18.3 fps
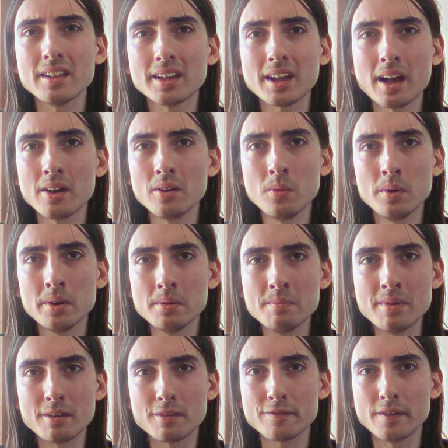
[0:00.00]
Like, I don't want
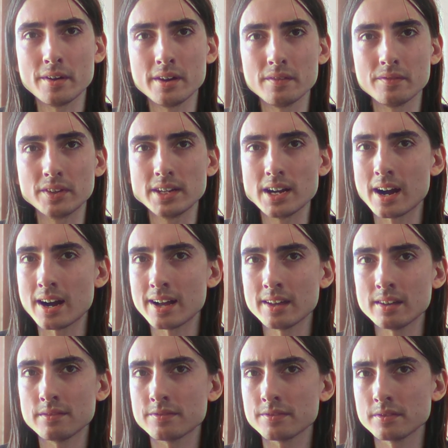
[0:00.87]
to make fun of a
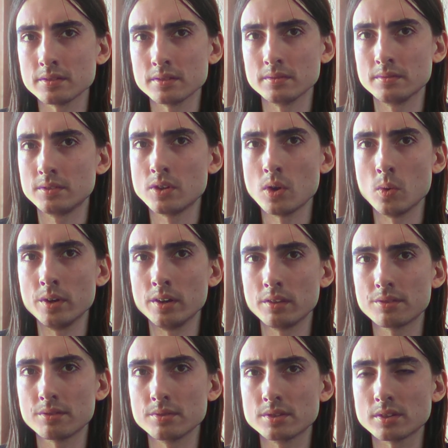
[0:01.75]
guy for
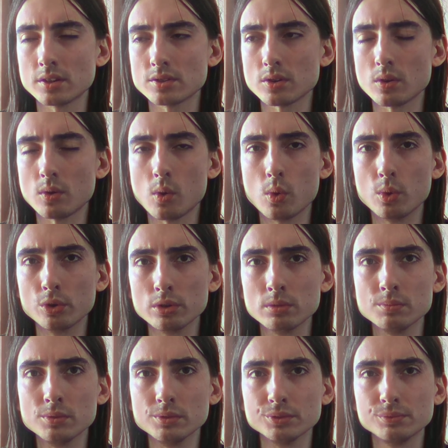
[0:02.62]
going through such a
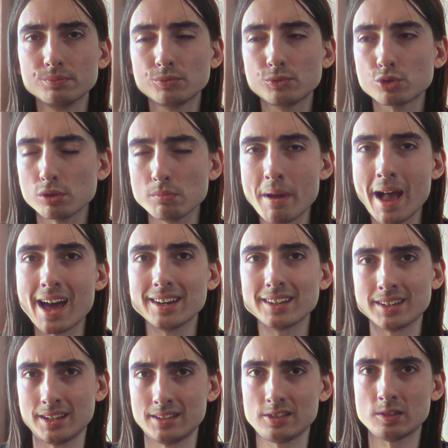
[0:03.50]
horrible
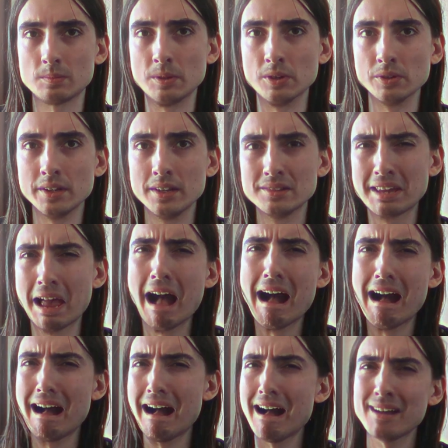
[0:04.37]
traumatic experience.
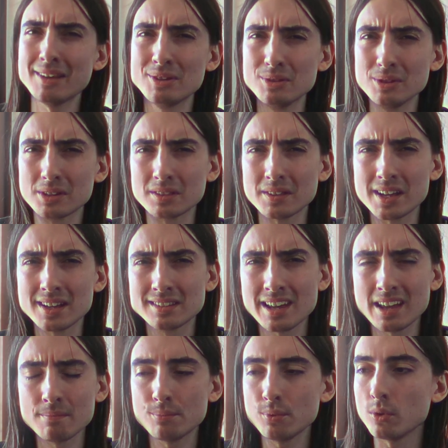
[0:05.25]
Haha, you look like
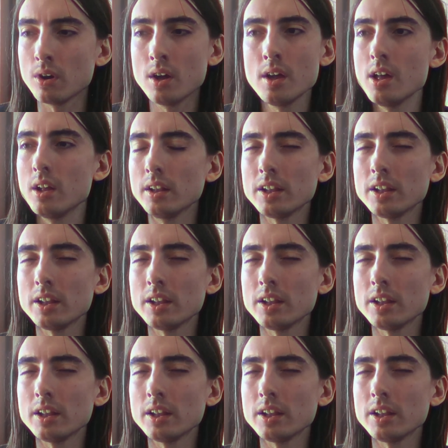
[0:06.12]
Deadpool.